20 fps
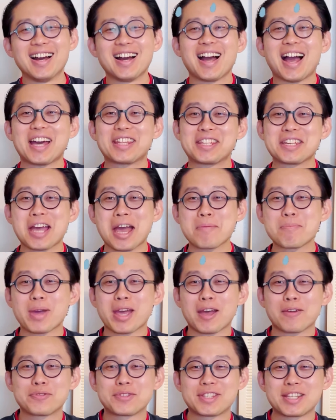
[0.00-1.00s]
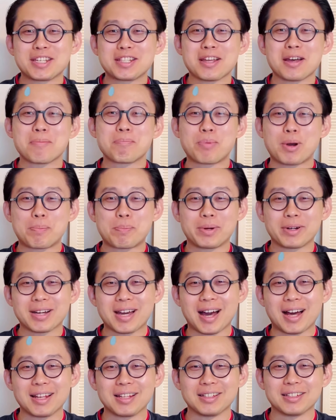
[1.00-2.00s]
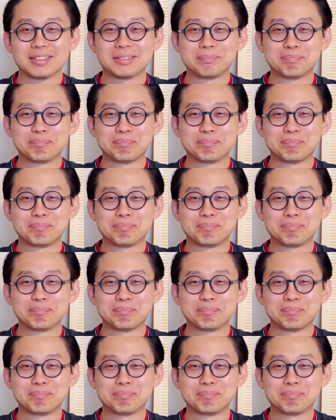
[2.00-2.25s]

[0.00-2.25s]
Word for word: I think I may have seen a purple color.